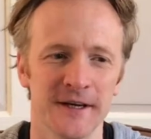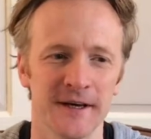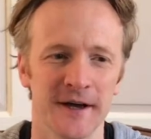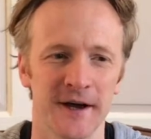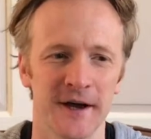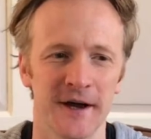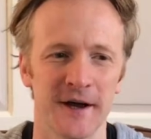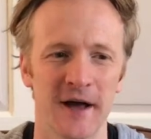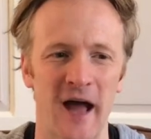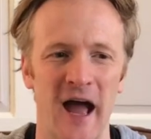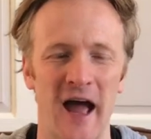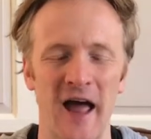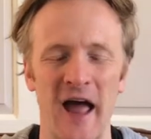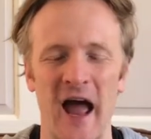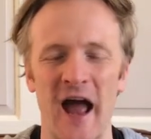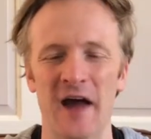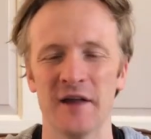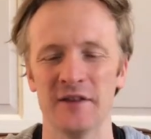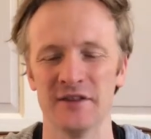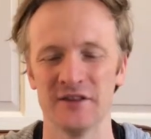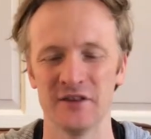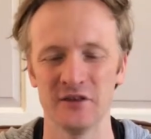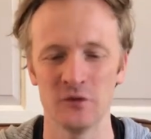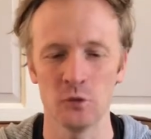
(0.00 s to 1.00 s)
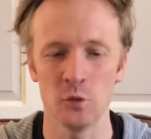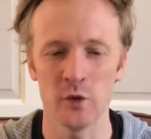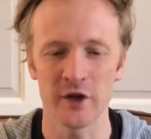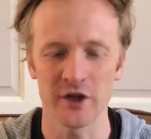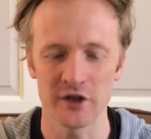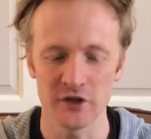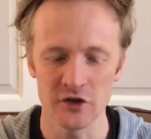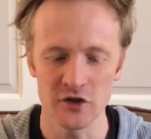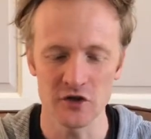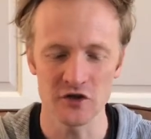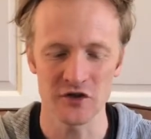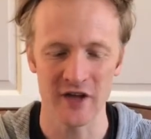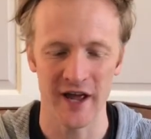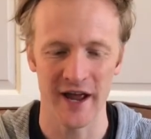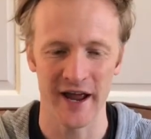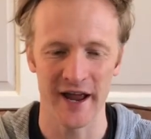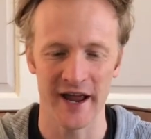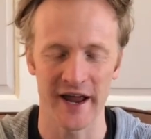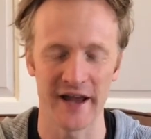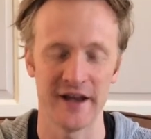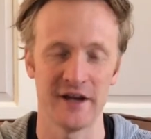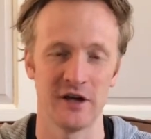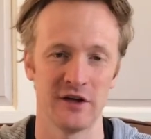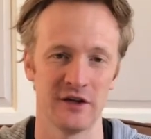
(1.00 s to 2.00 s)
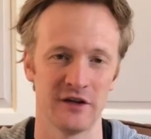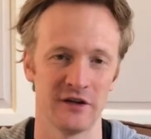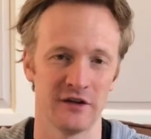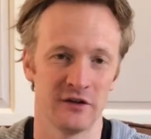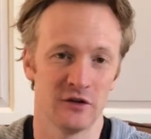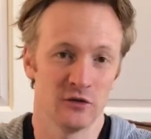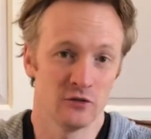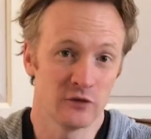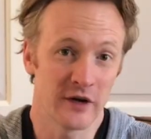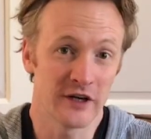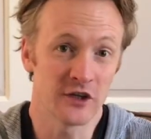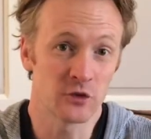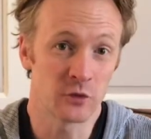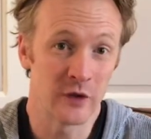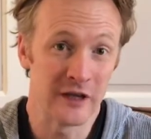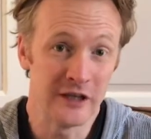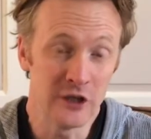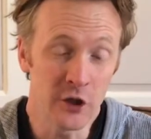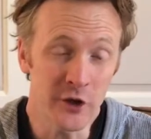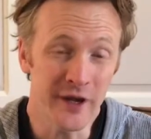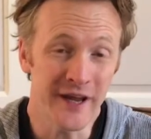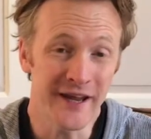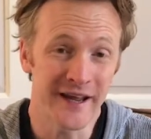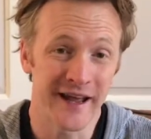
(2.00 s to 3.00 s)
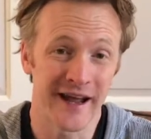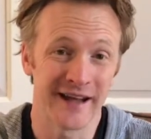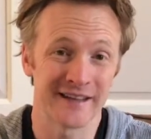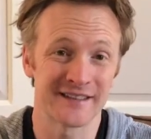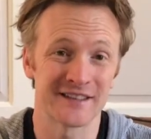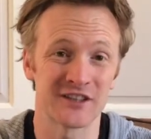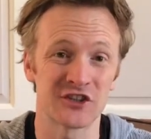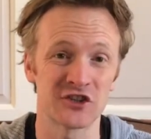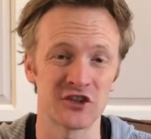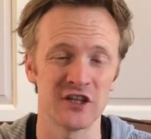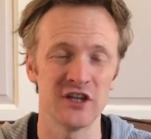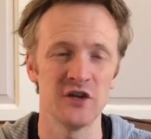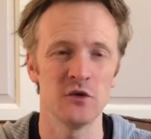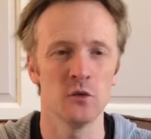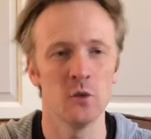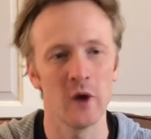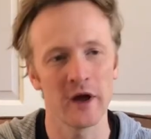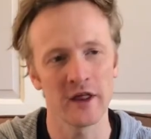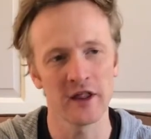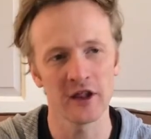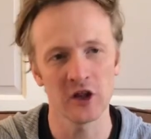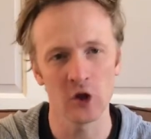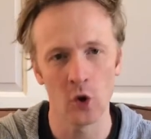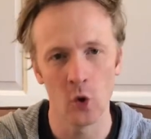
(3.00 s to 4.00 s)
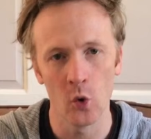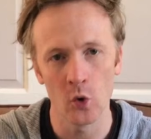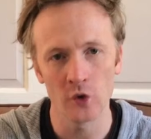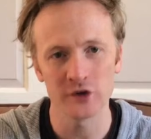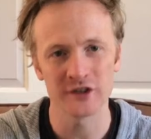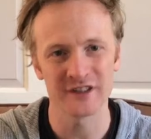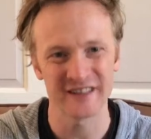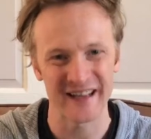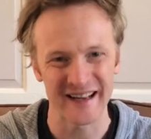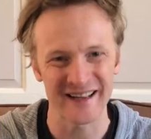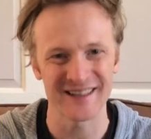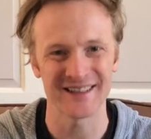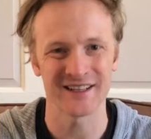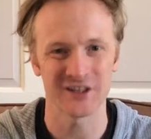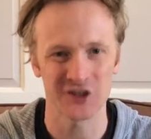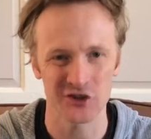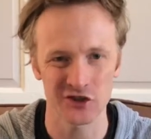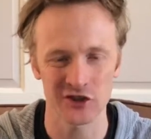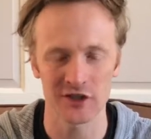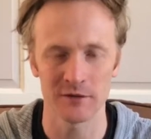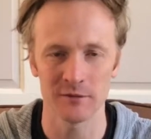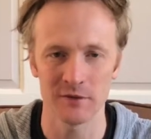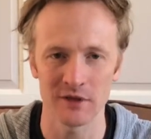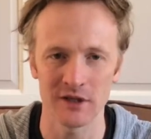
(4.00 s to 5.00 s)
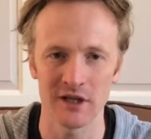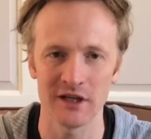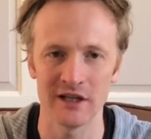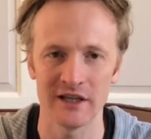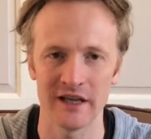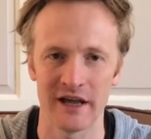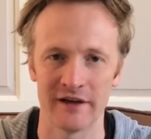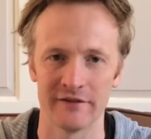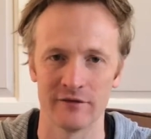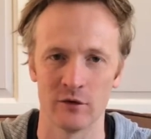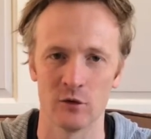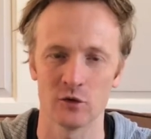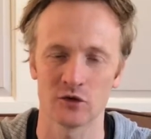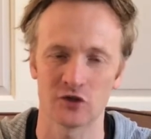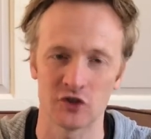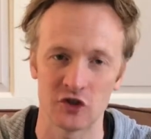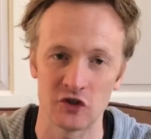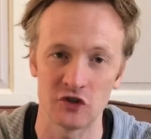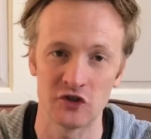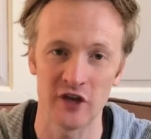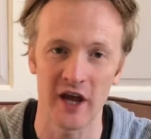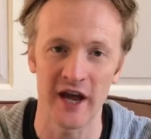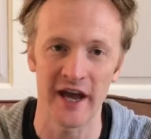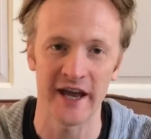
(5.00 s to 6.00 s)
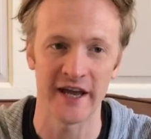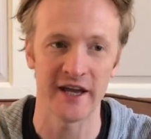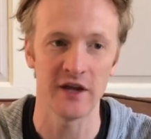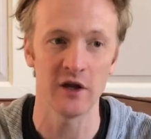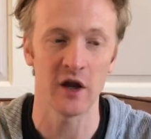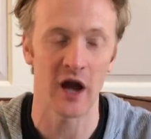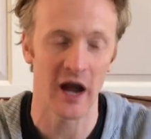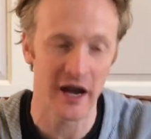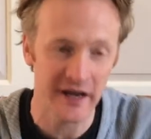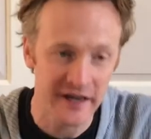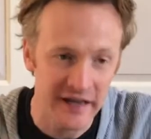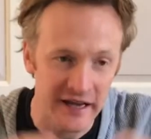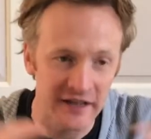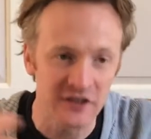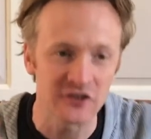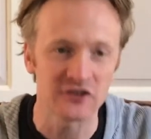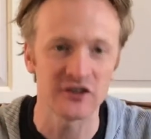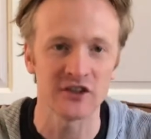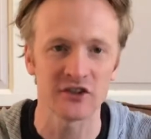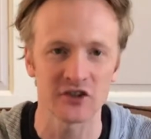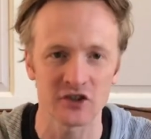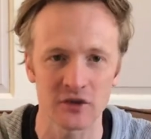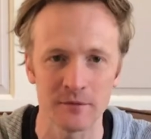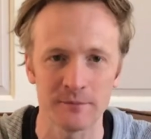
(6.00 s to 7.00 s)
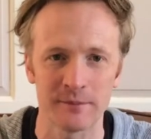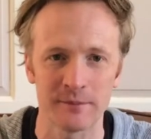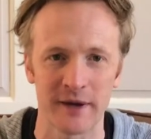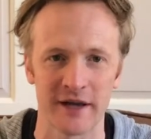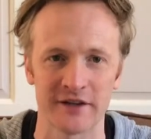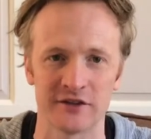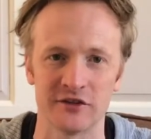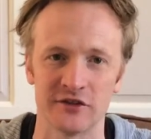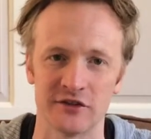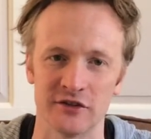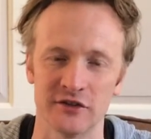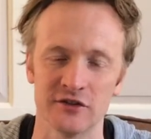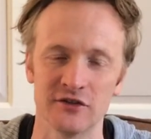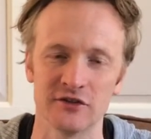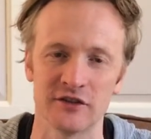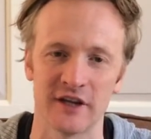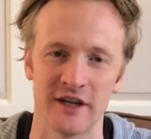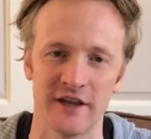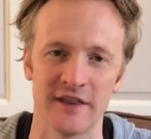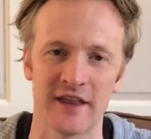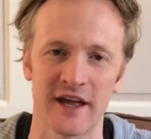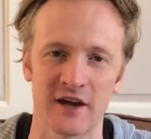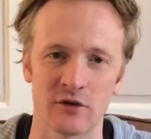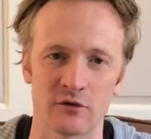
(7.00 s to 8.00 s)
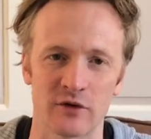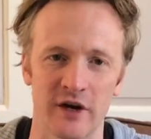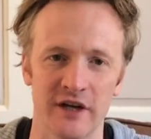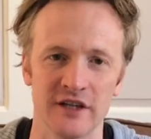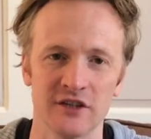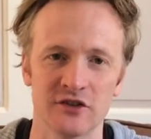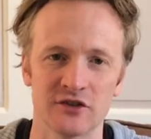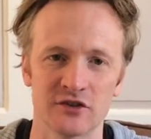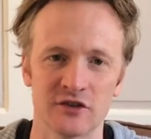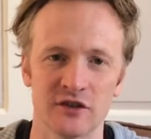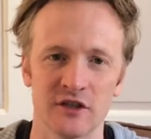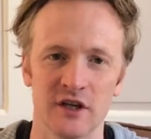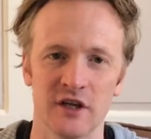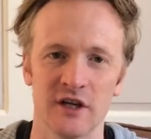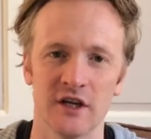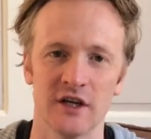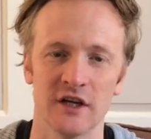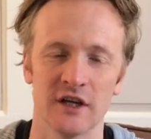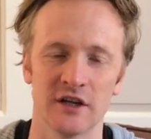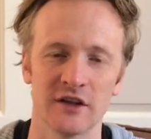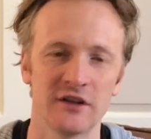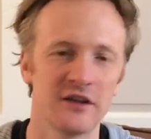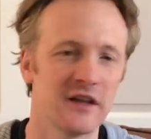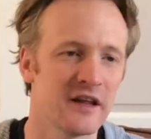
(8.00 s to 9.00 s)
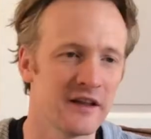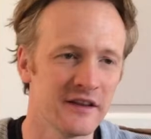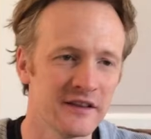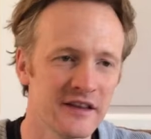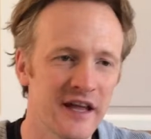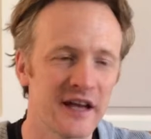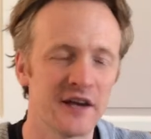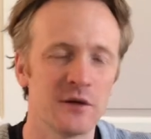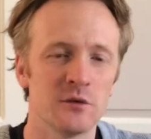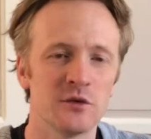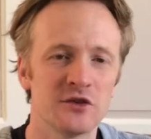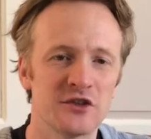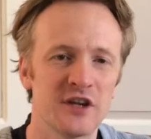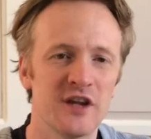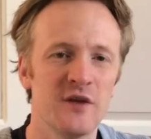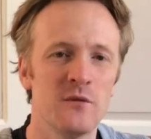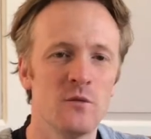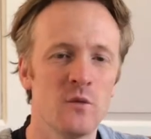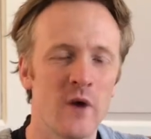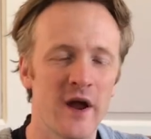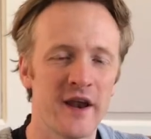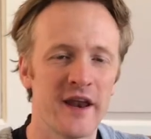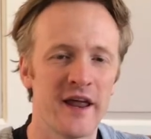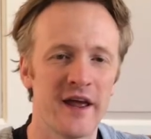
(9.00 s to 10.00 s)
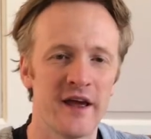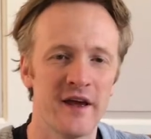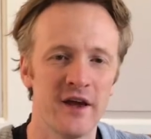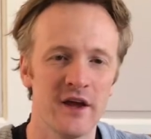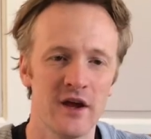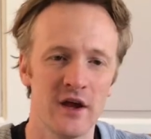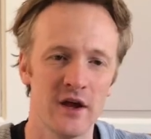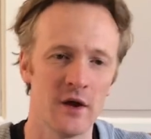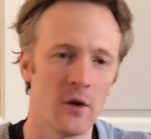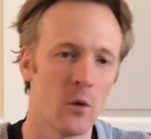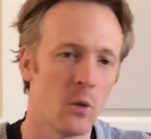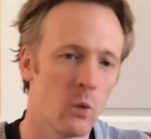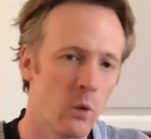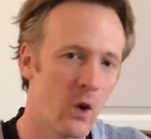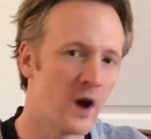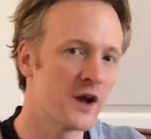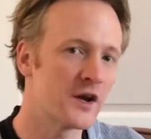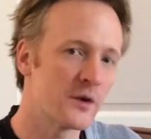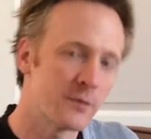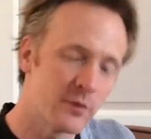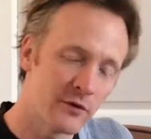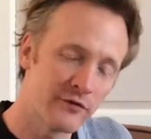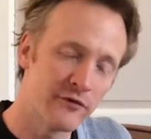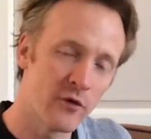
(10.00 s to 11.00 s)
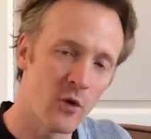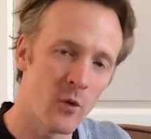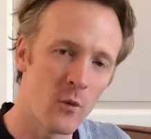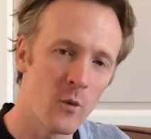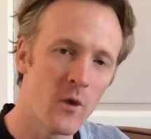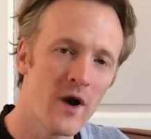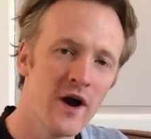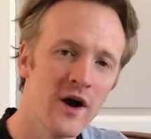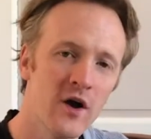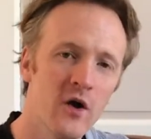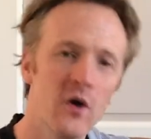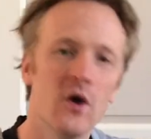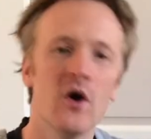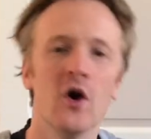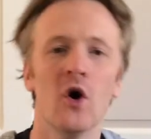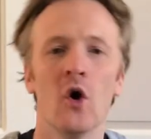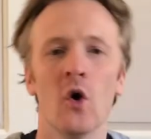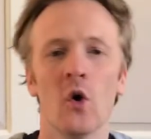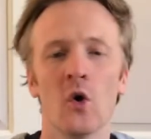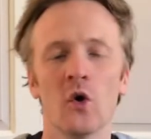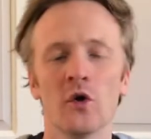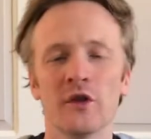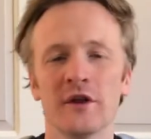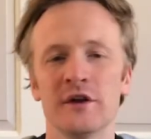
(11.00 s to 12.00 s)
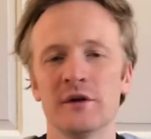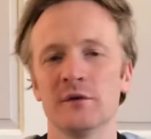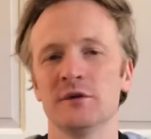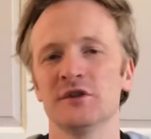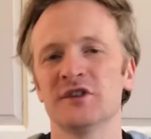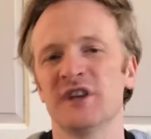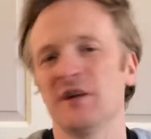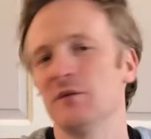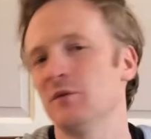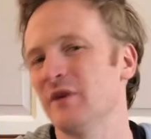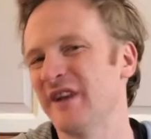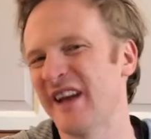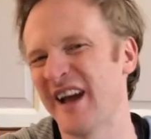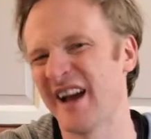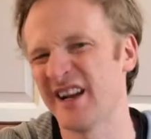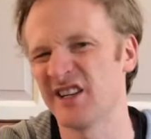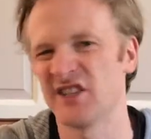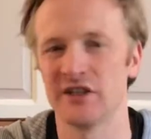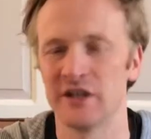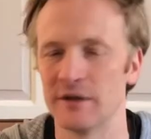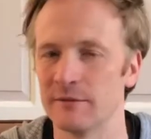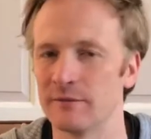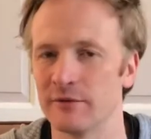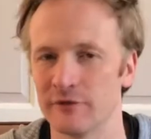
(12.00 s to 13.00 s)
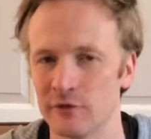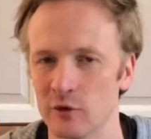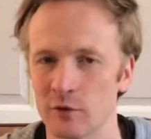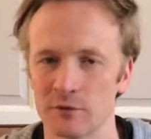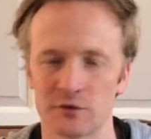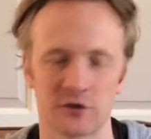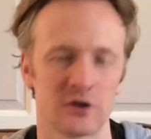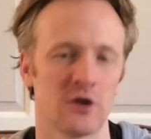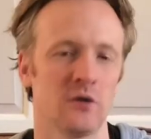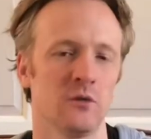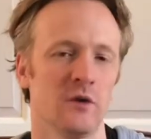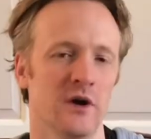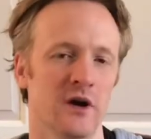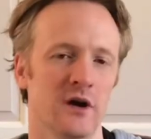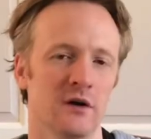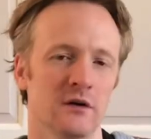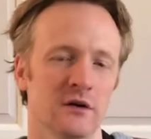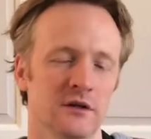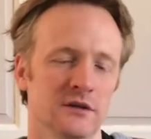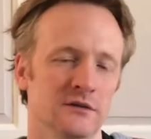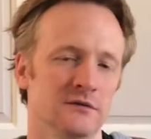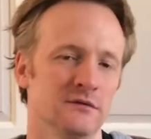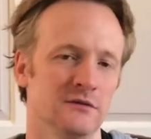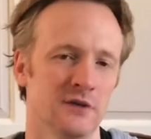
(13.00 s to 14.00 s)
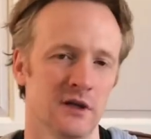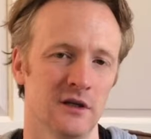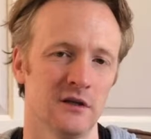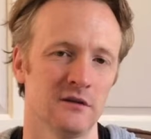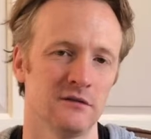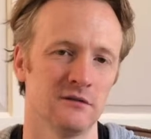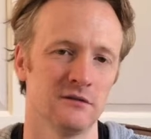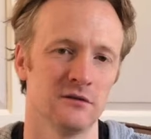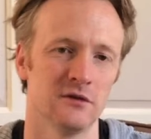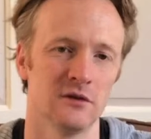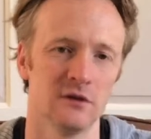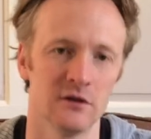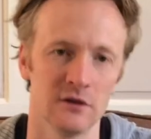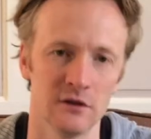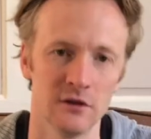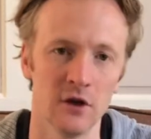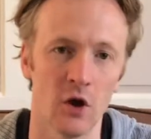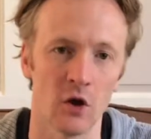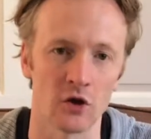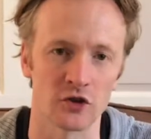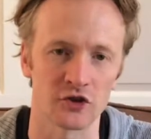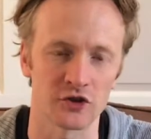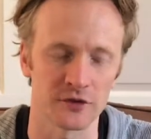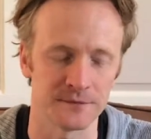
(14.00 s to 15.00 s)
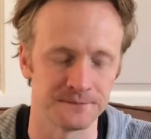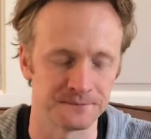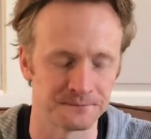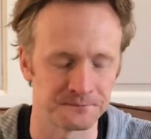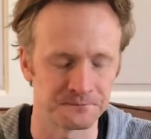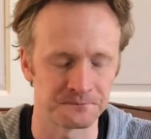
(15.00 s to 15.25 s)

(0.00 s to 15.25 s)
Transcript: And we can use that in the race we're looking at to see whether the horse is at a similar level today against its competitors in that race that it was in when it won or performed well, or that it was in when it actually didn't perform so well and lost.